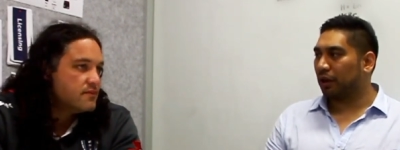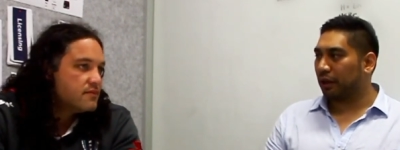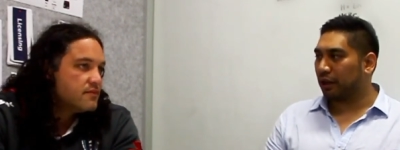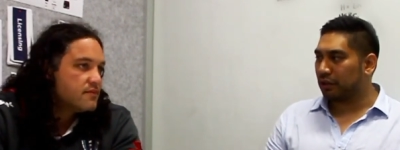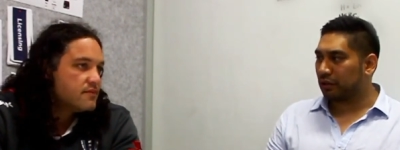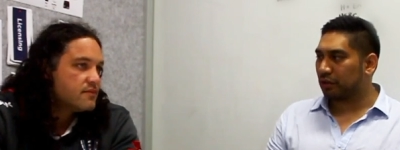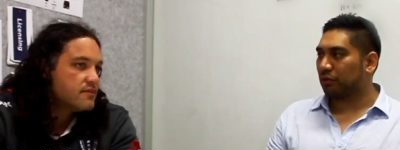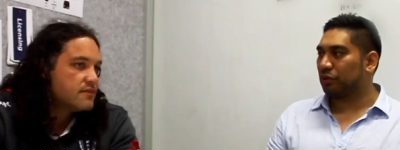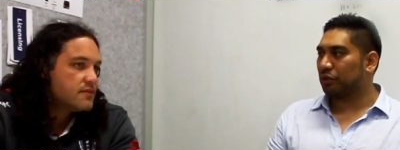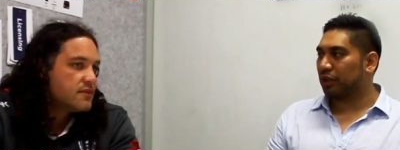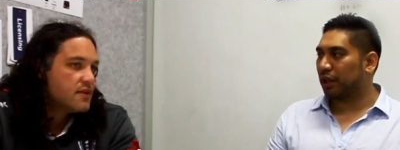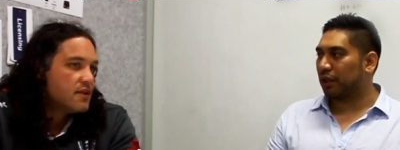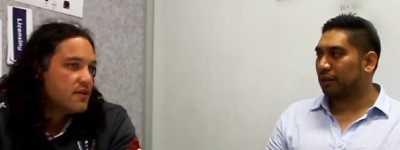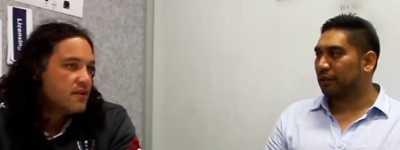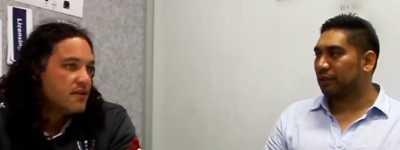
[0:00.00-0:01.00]
Speaker 1: mm. one against the
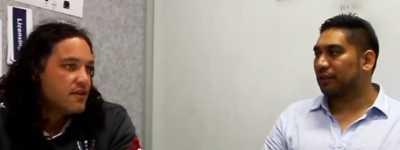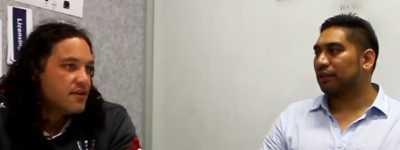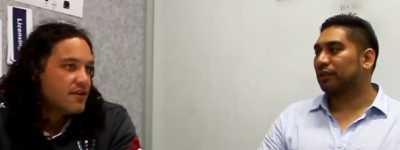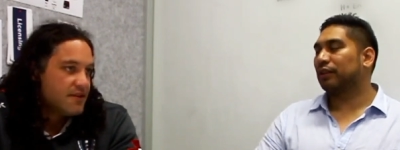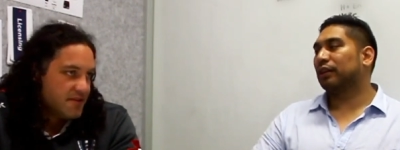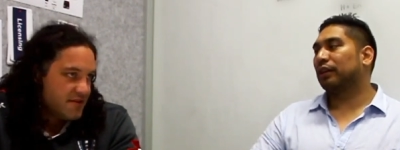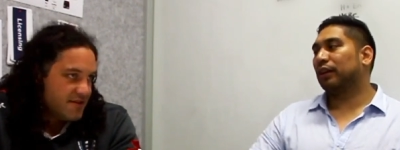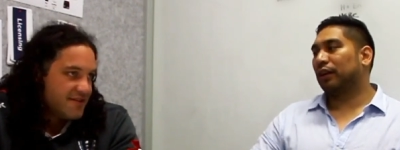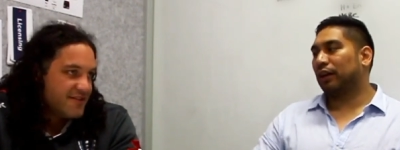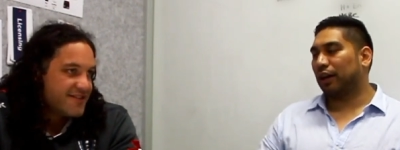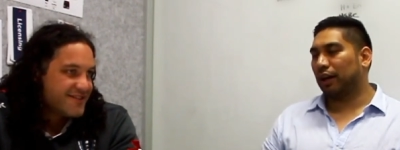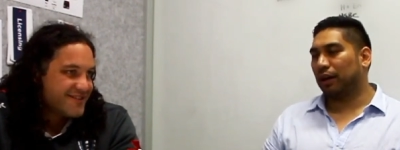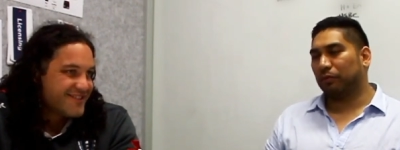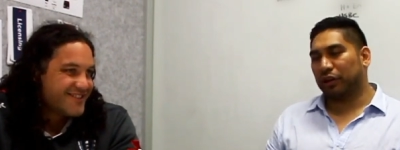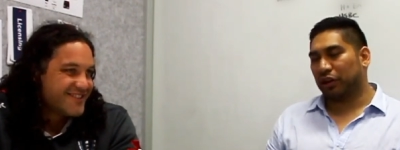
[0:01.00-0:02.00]
Crusaders.
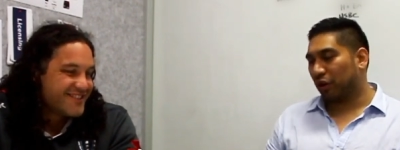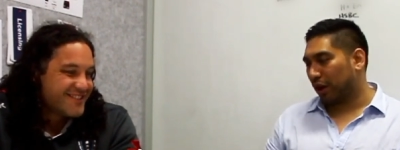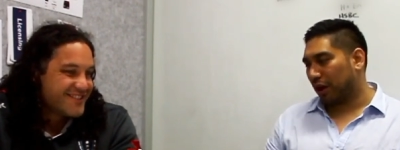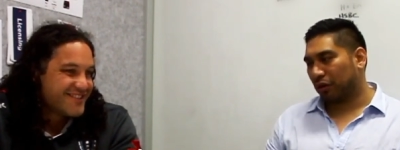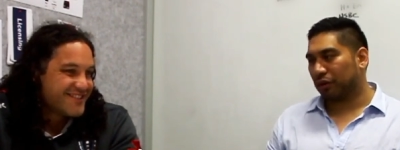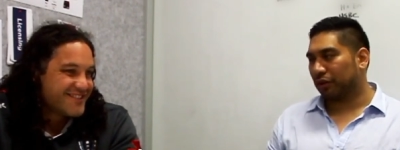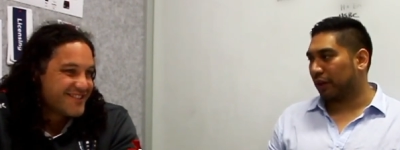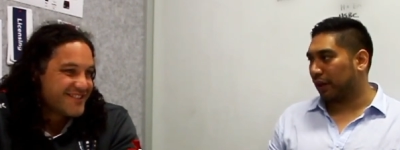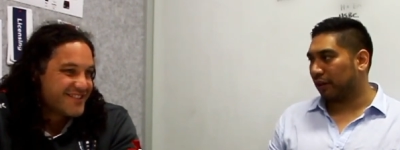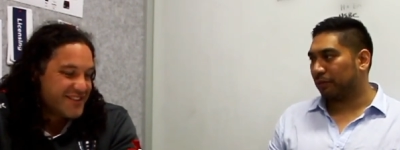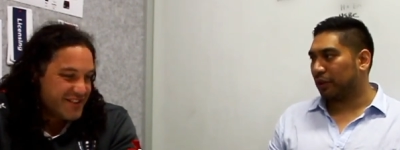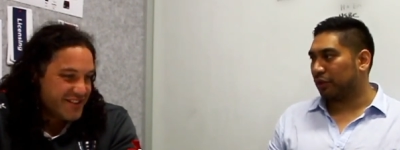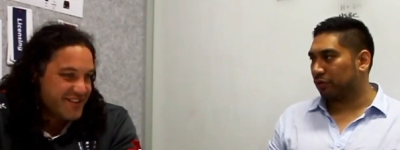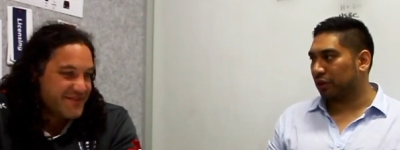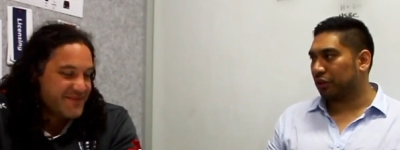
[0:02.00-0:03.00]
Um, we know how good they
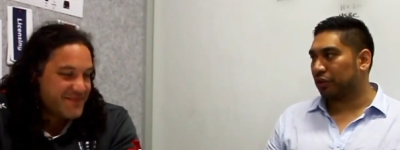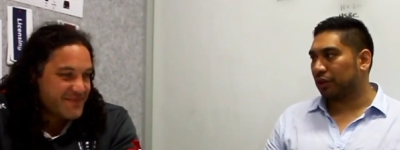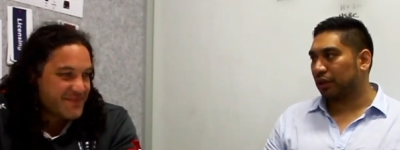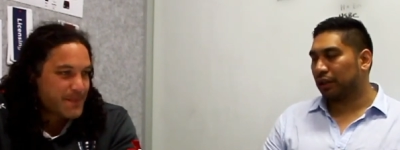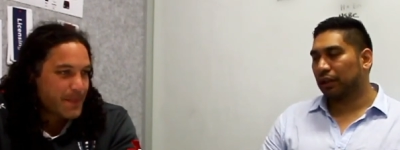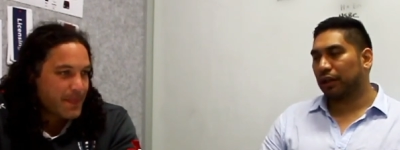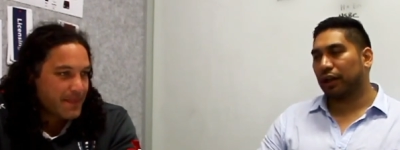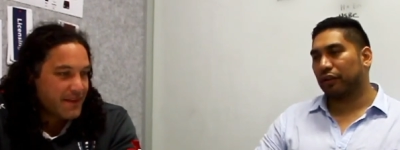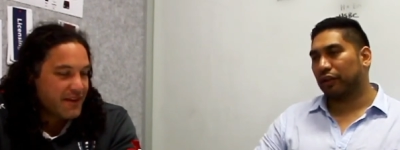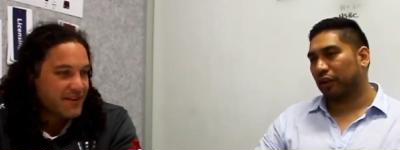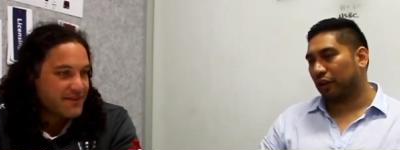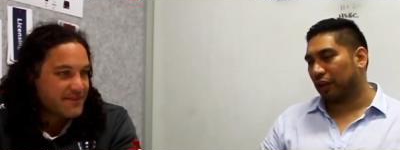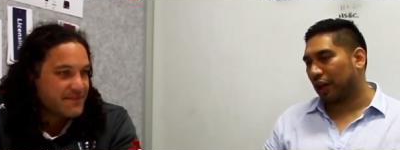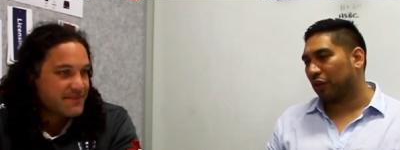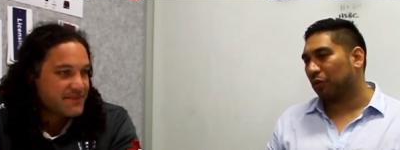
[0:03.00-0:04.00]
have been yeah. traditionally, and
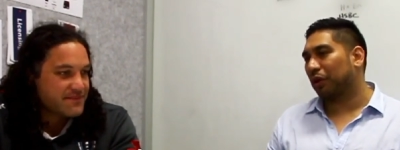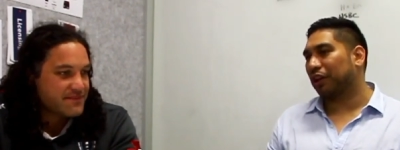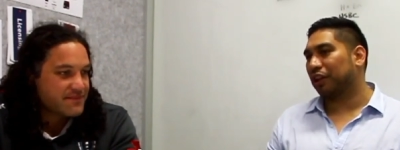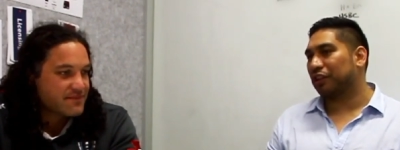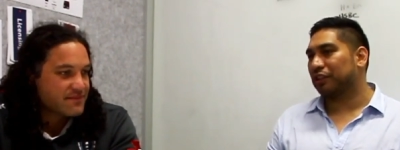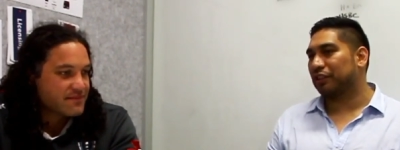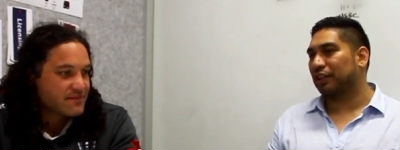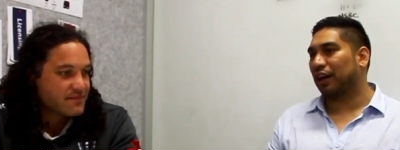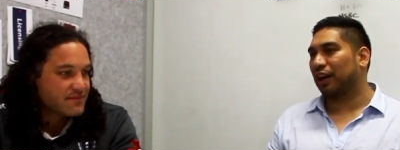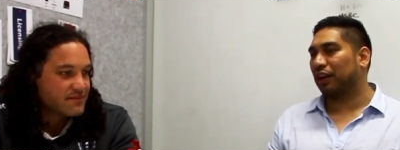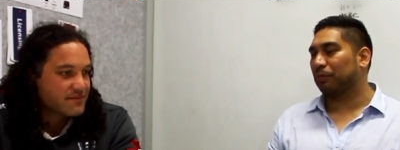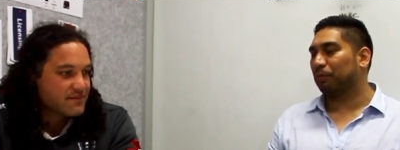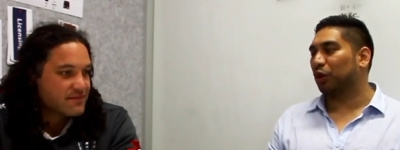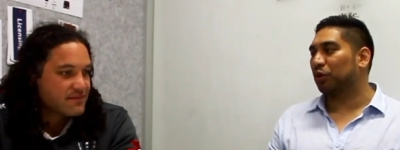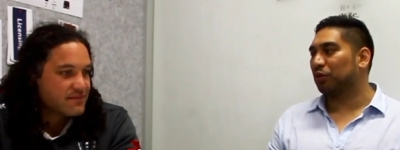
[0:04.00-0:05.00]
yeah. then the other one against
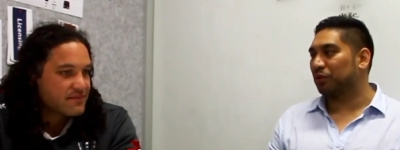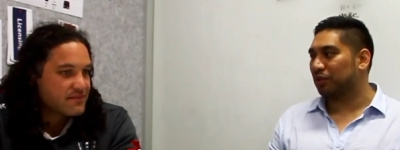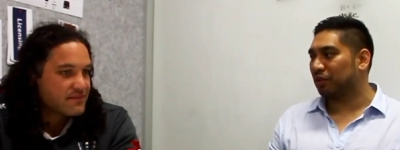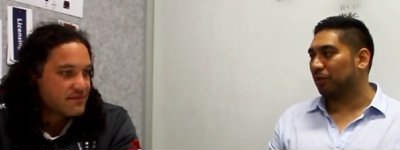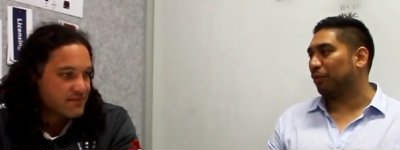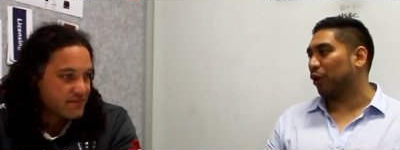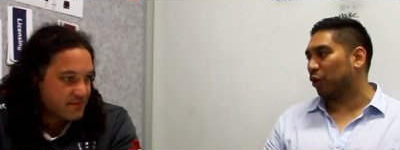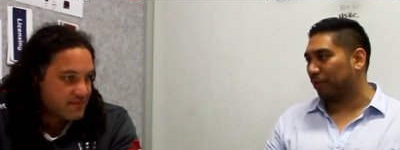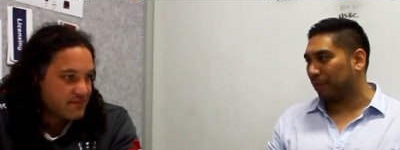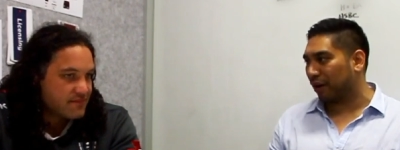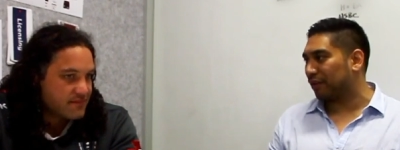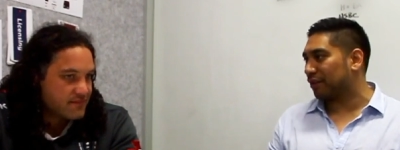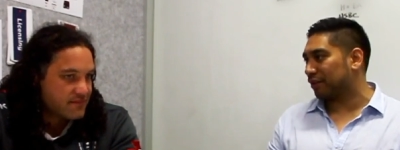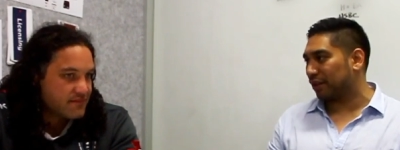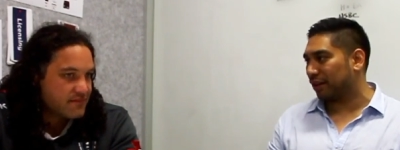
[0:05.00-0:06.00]
uh, the Blues. So Beauden
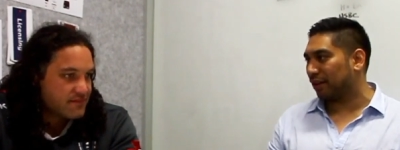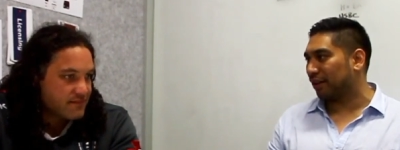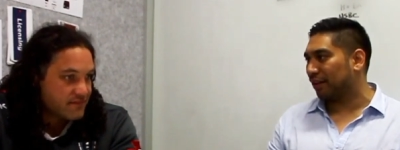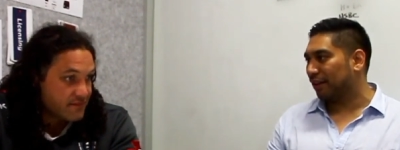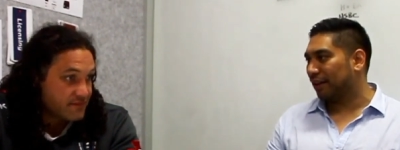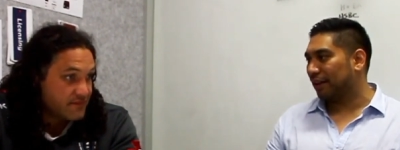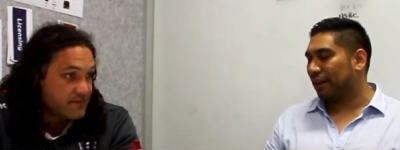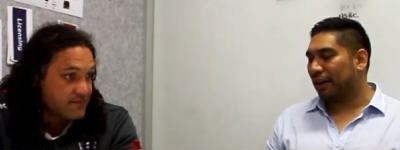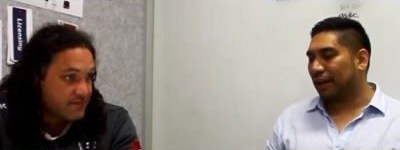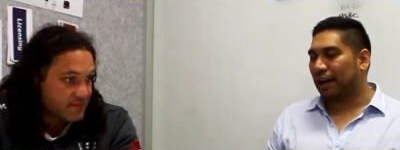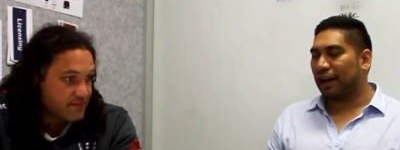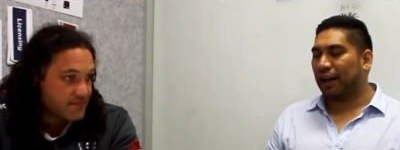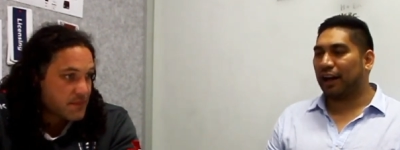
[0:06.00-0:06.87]
Barrett's there mm.